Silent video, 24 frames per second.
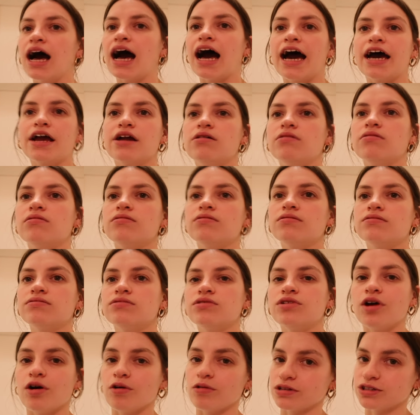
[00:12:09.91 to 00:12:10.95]
I don't
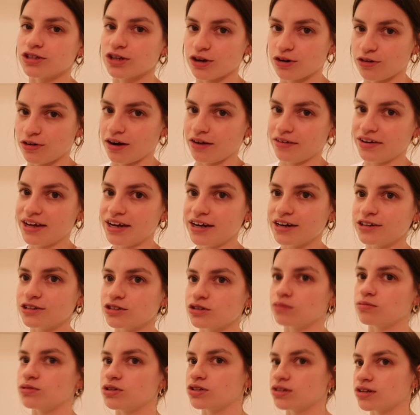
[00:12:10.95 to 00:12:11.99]
know what's good around here,
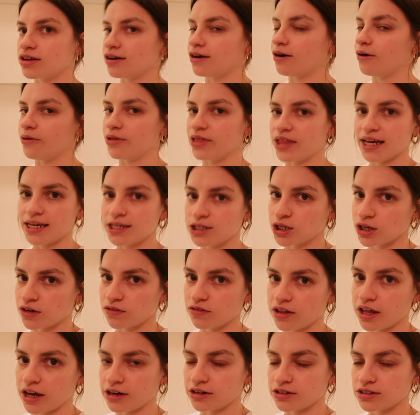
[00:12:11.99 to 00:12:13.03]
so I'm just gonna go with like
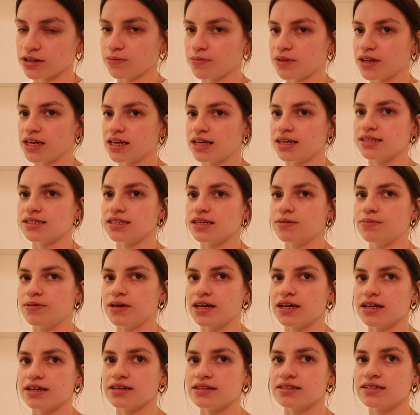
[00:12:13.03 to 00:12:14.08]
Chick-fil-A or something easy
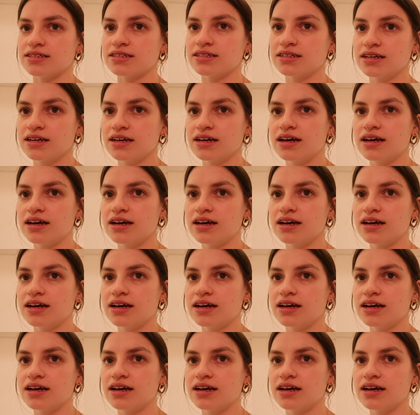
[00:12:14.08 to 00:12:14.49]
because